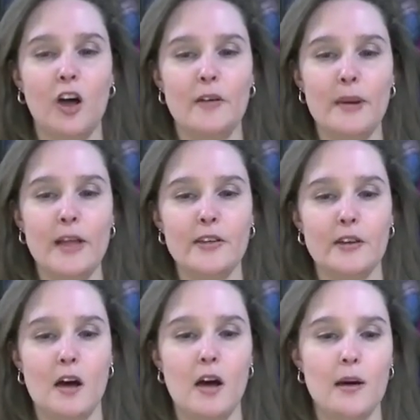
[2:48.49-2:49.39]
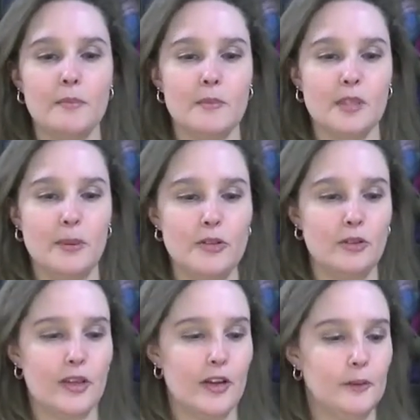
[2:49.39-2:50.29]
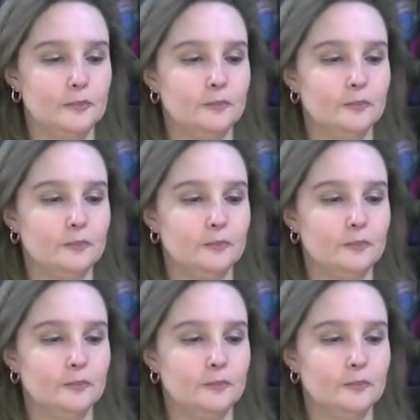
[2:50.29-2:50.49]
on my um, spindle here.